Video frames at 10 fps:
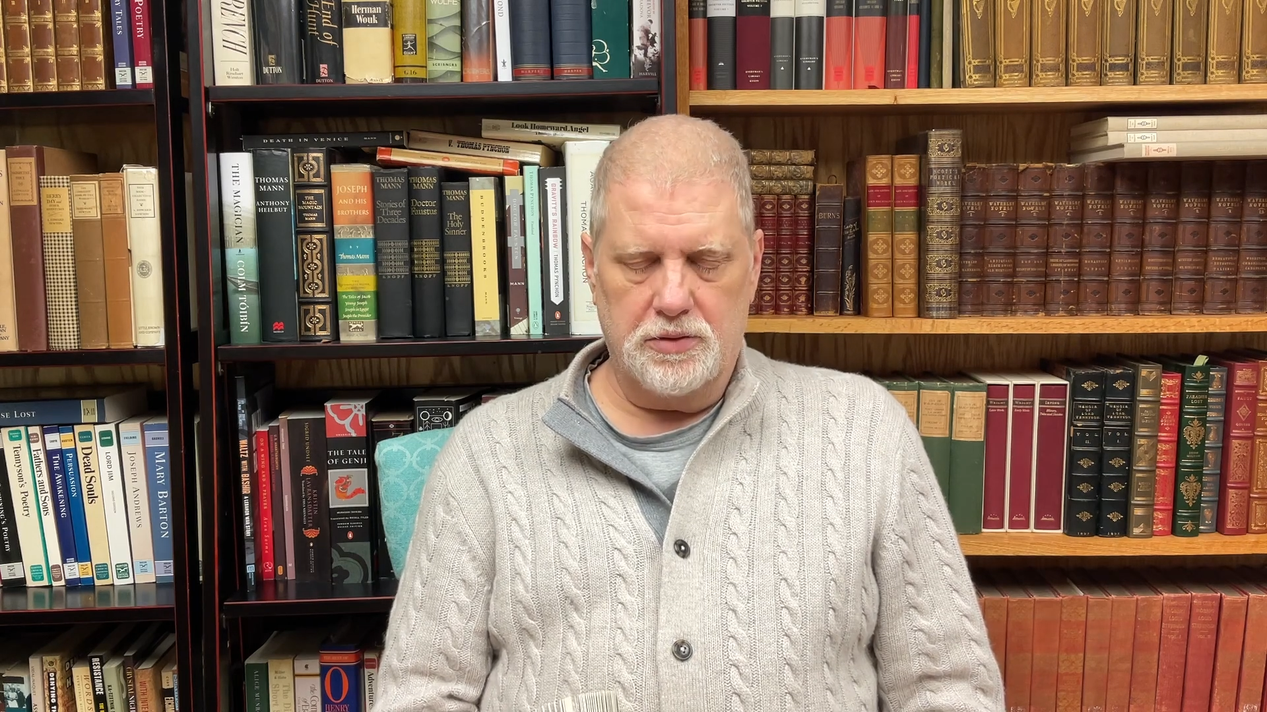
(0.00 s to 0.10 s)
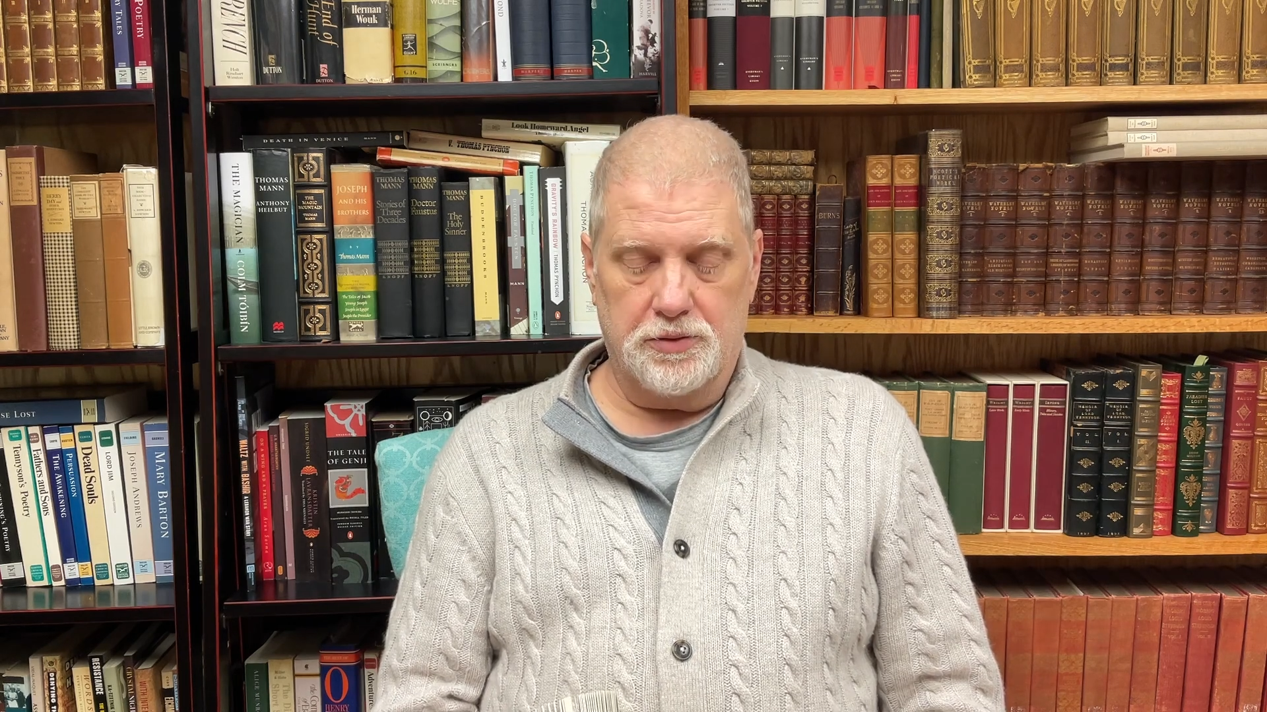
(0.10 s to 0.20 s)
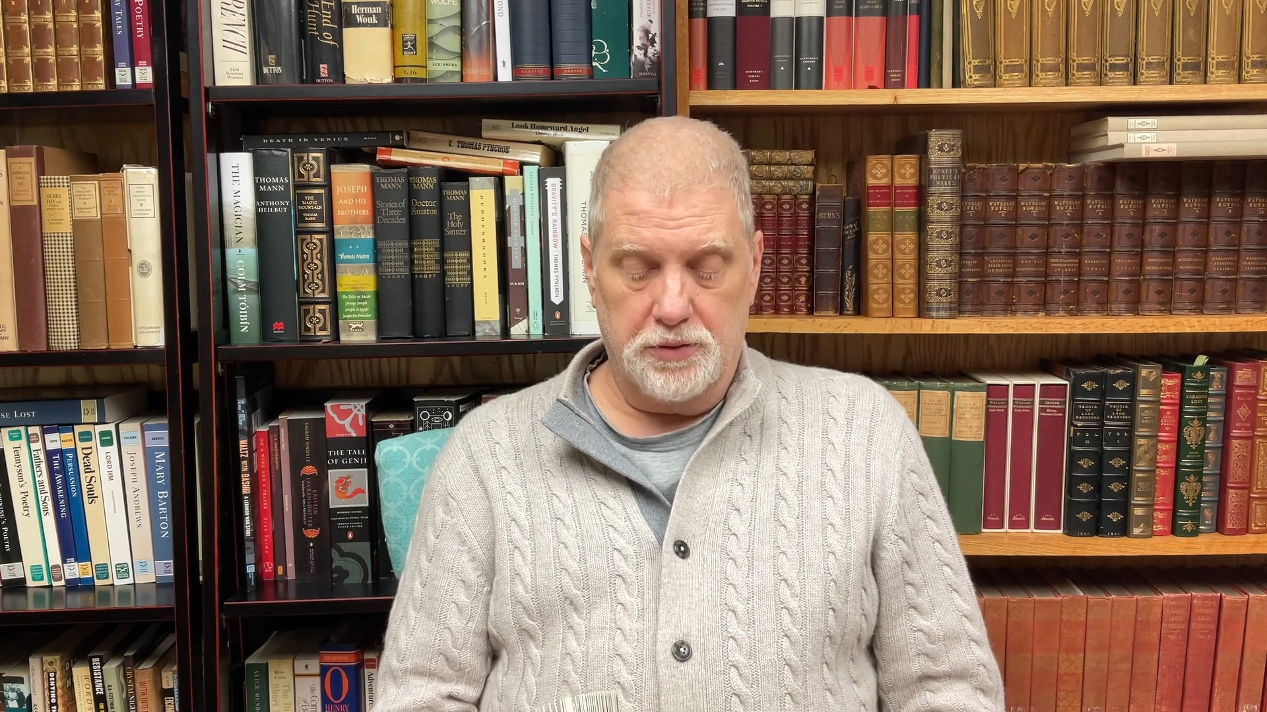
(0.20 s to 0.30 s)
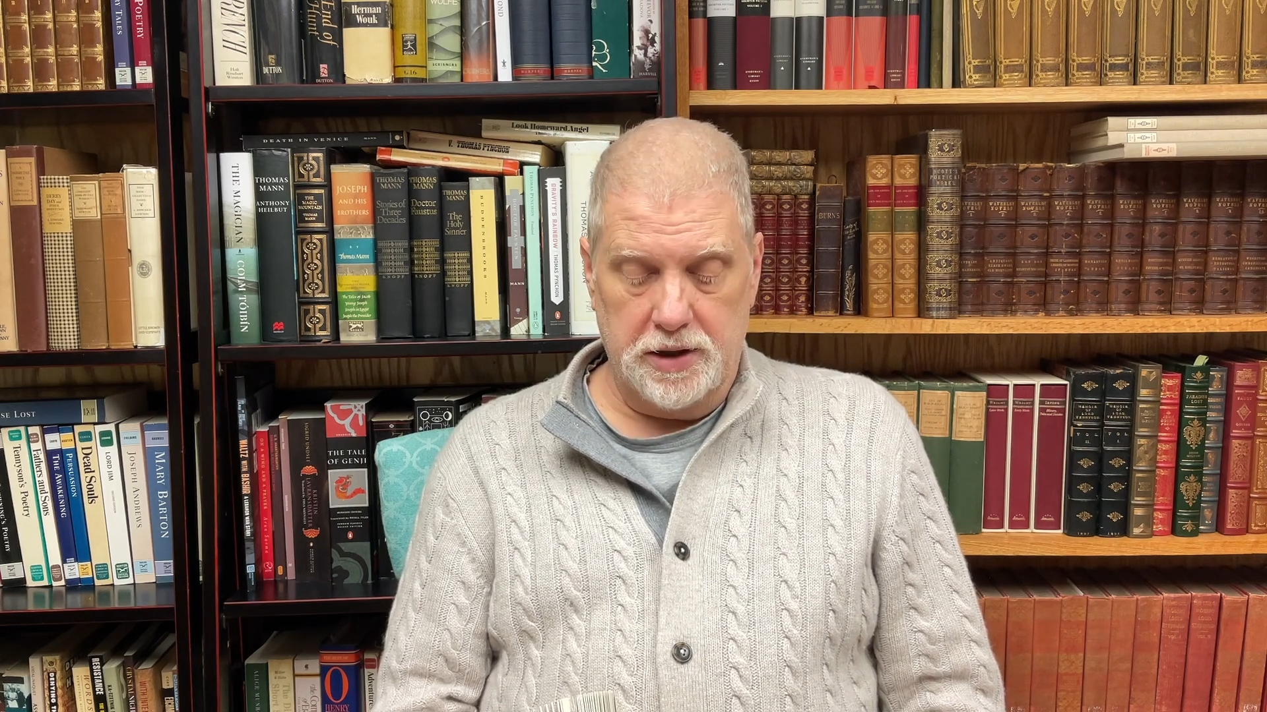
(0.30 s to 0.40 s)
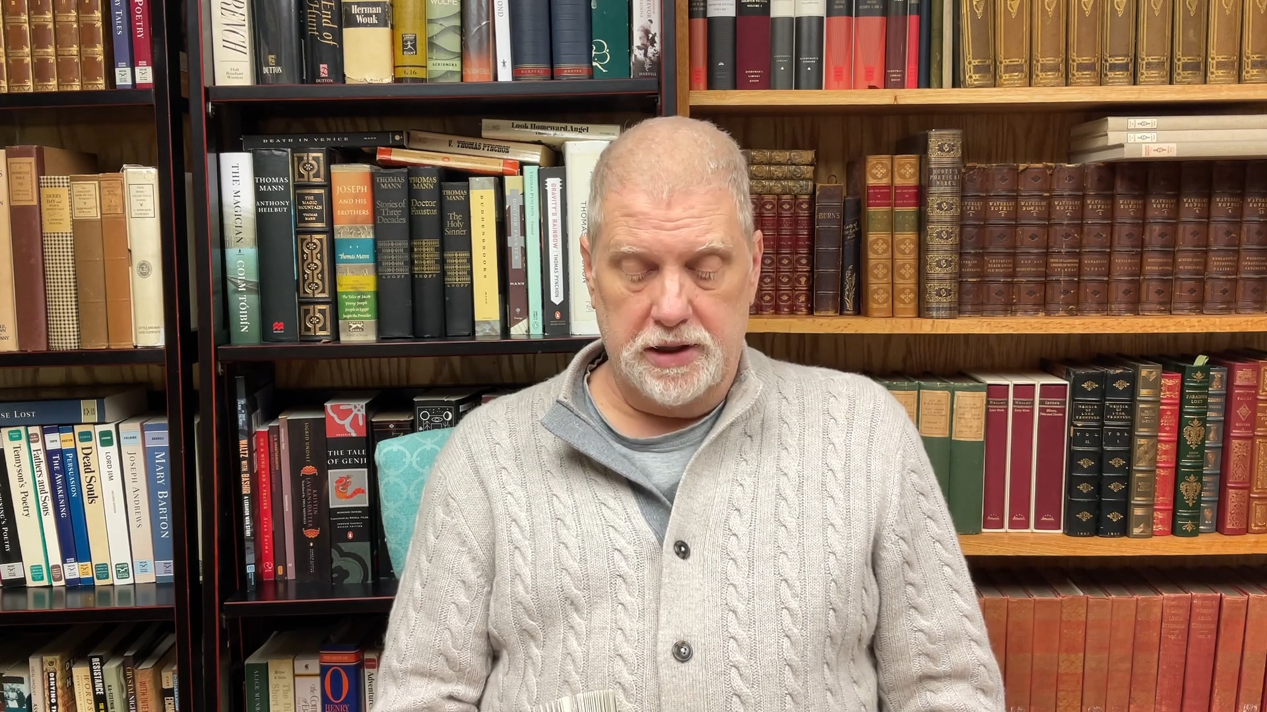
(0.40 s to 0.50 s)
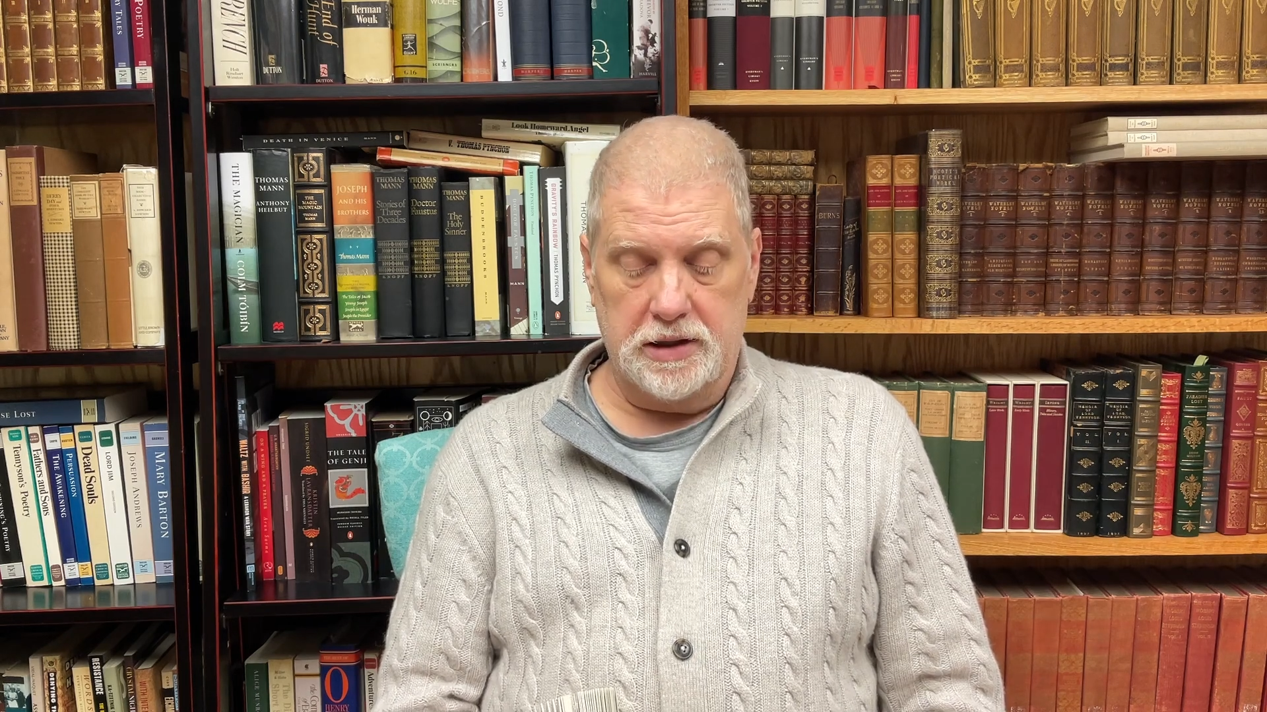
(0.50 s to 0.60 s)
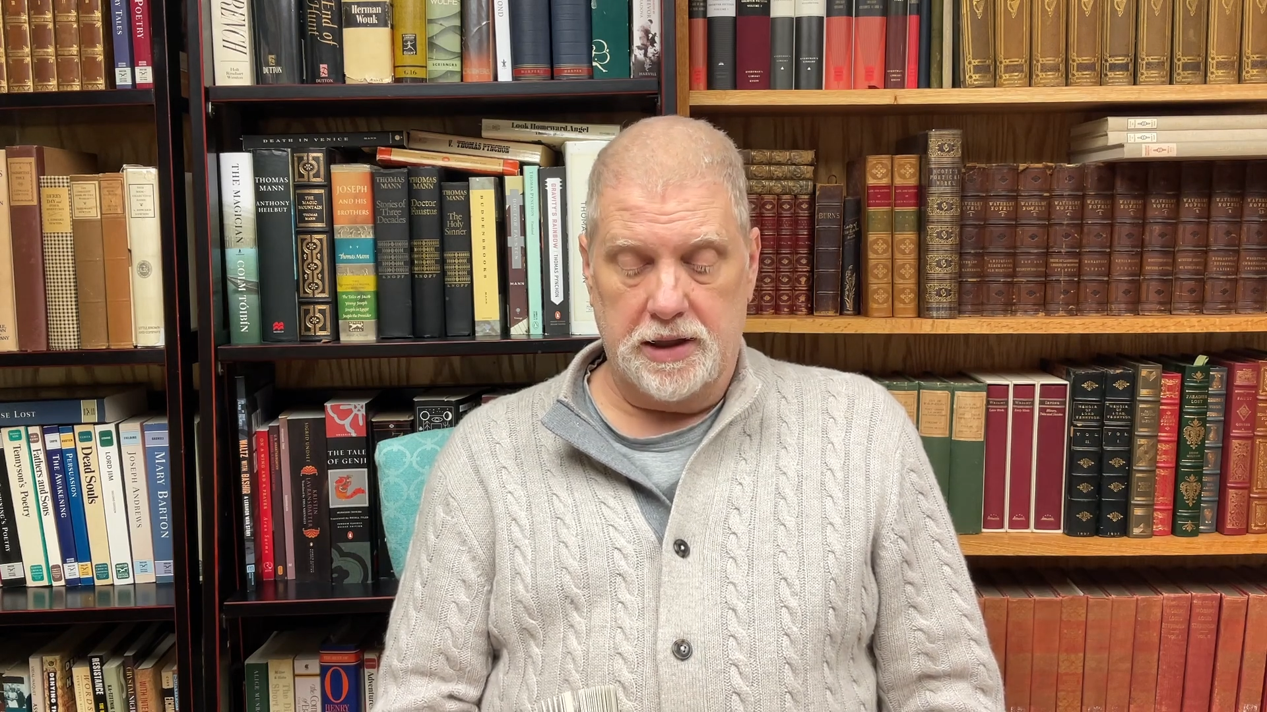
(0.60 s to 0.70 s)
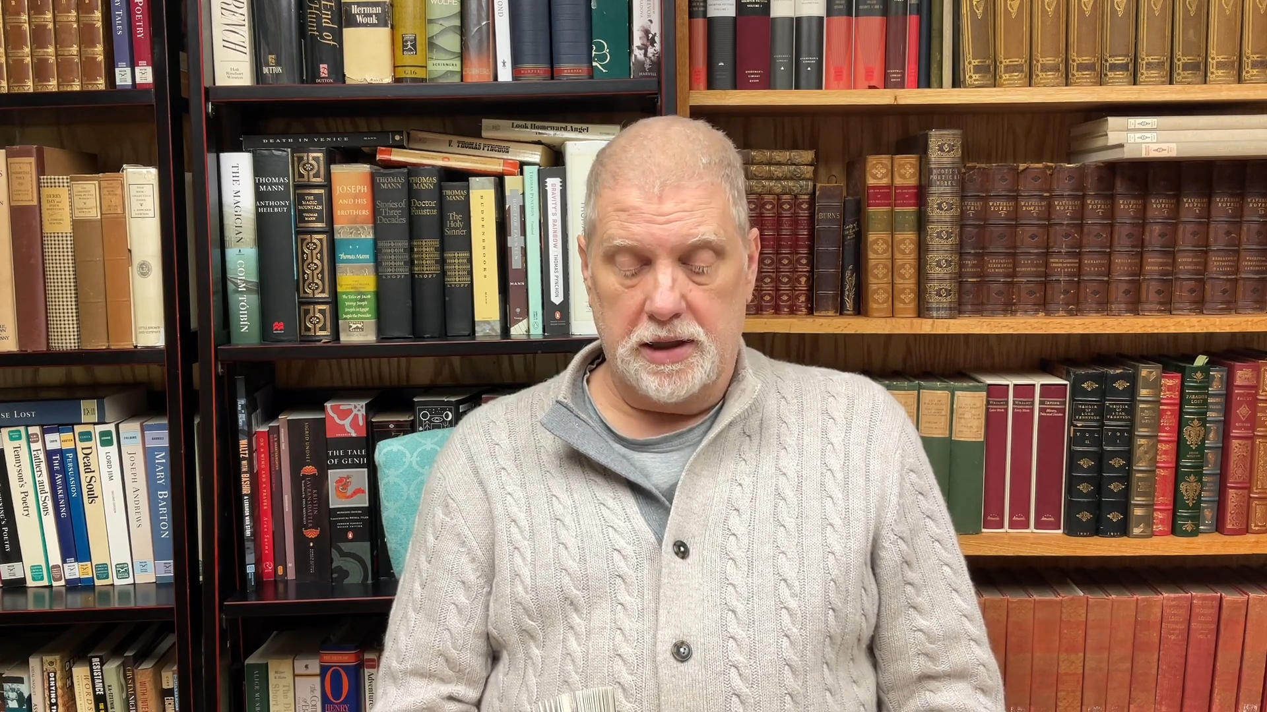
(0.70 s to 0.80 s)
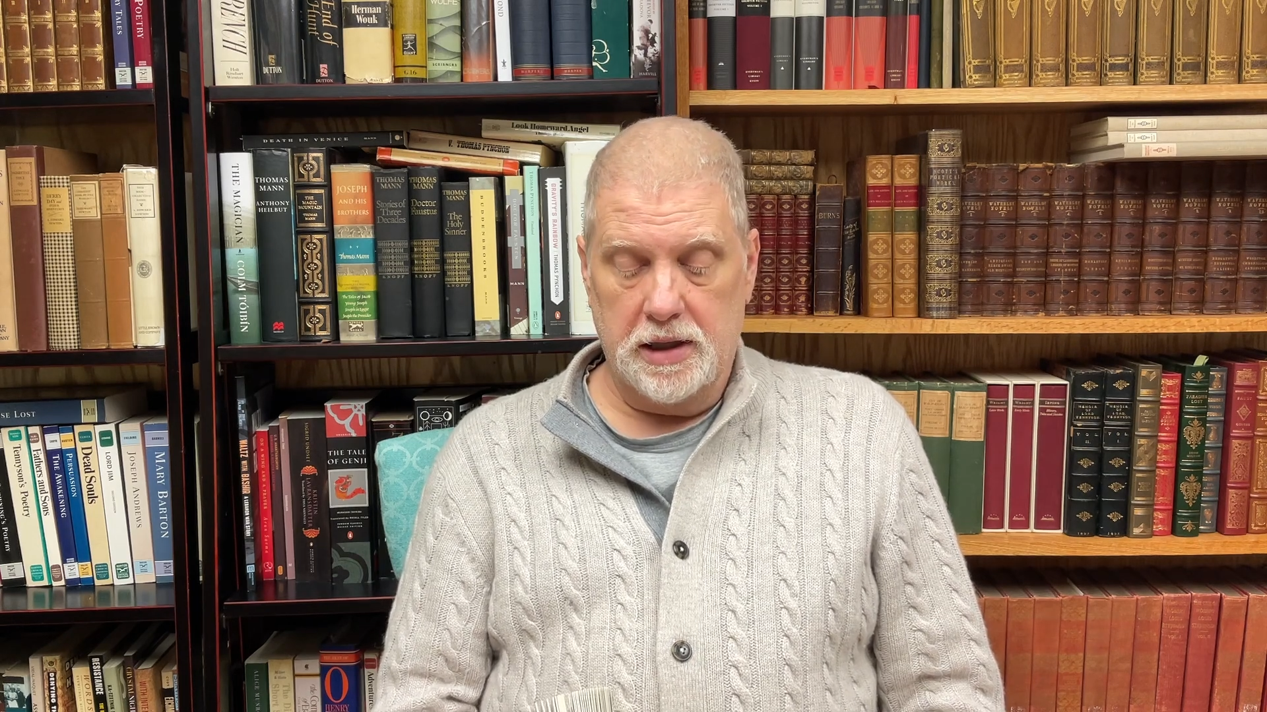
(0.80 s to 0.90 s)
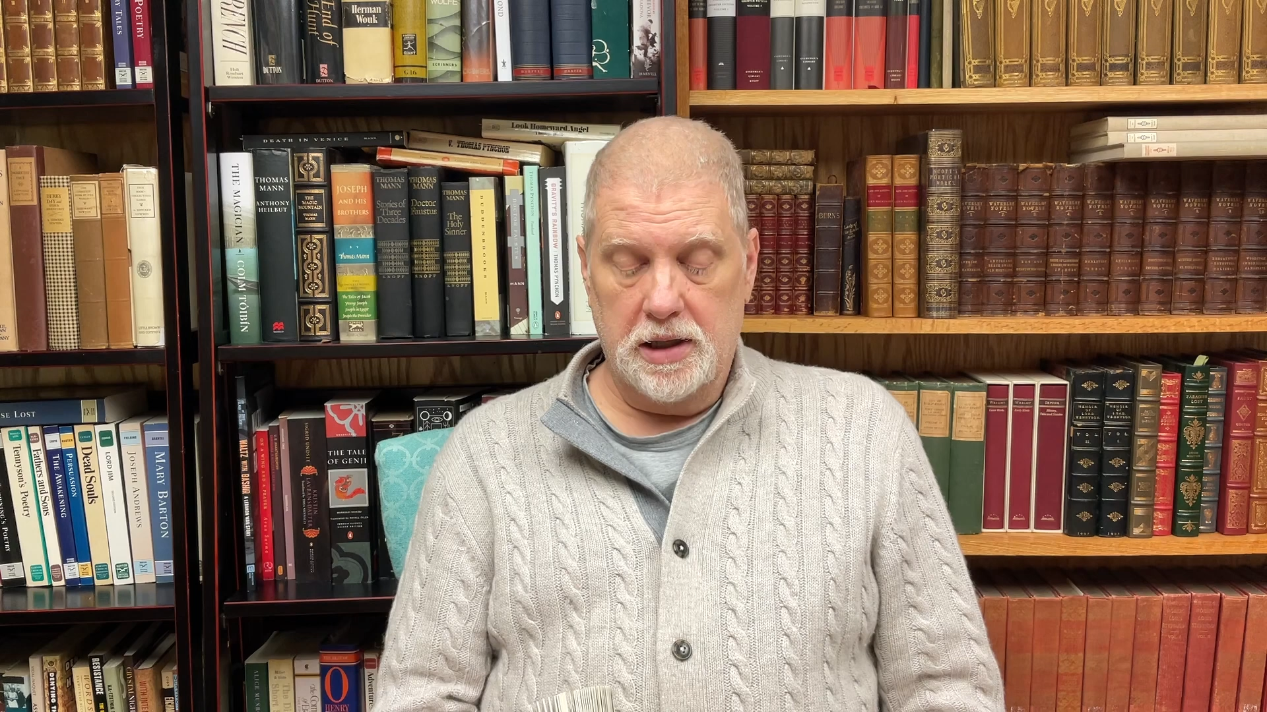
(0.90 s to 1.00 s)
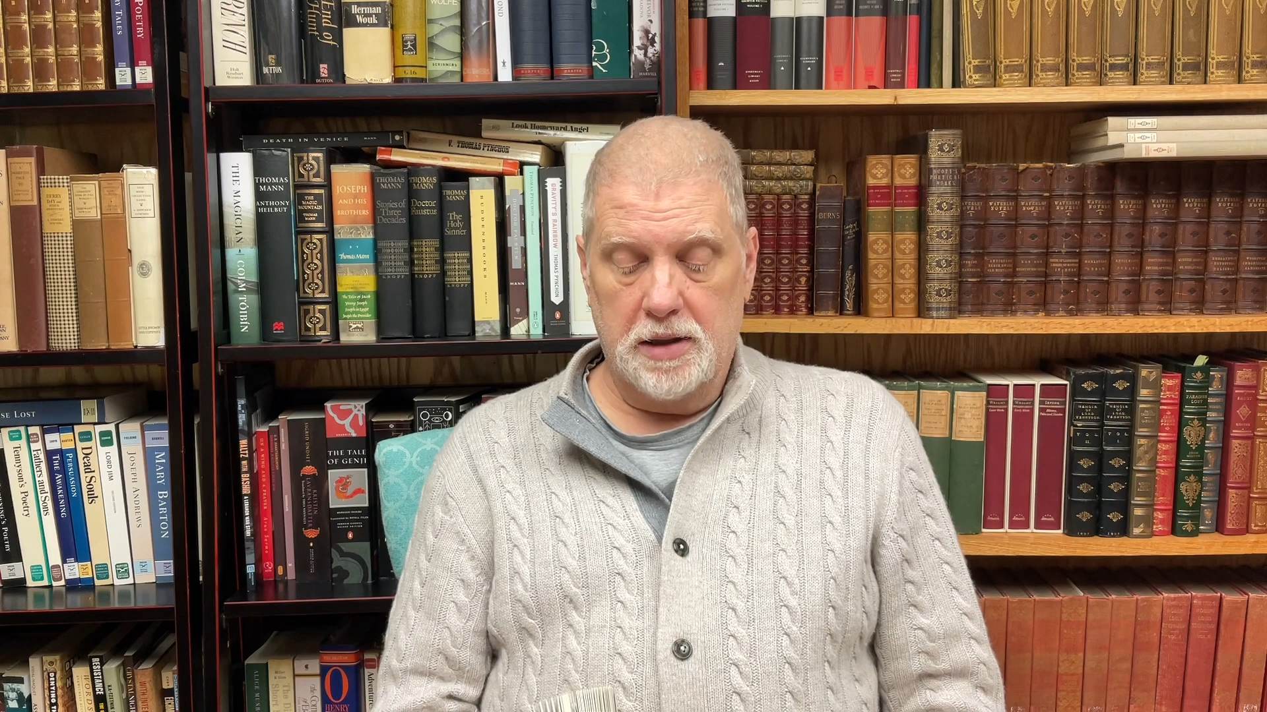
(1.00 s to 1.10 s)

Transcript: really